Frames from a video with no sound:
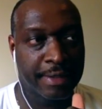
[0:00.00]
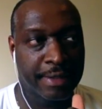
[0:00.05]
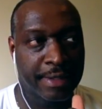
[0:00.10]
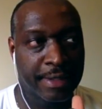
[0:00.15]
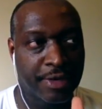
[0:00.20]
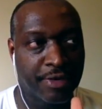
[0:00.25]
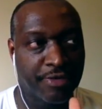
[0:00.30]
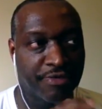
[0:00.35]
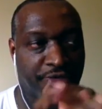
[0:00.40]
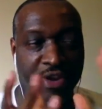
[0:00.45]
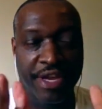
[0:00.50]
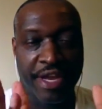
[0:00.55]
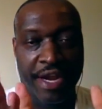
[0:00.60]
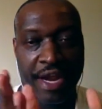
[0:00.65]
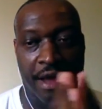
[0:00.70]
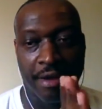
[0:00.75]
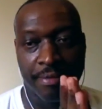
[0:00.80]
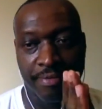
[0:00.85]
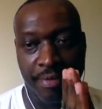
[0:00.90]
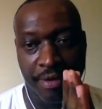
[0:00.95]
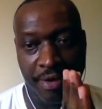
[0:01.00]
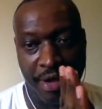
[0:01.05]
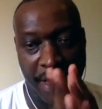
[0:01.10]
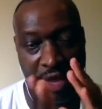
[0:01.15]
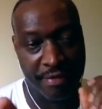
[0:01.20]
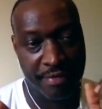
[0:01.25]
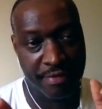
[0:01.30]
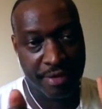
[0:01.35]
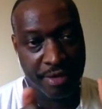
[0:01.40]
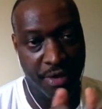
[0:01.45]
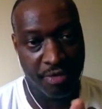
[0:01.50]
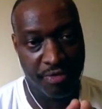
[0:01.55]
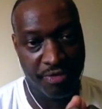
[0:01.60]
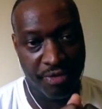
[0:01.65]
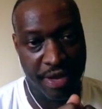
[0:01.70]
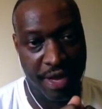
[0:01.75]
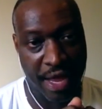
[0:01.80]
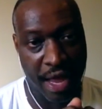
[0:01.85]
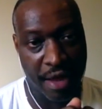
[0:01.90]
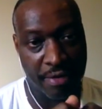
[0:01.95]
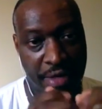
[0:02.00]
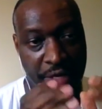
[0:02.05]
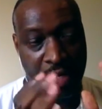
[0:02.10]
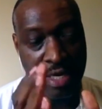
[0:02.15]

you're freaking out, okay, don't freak out.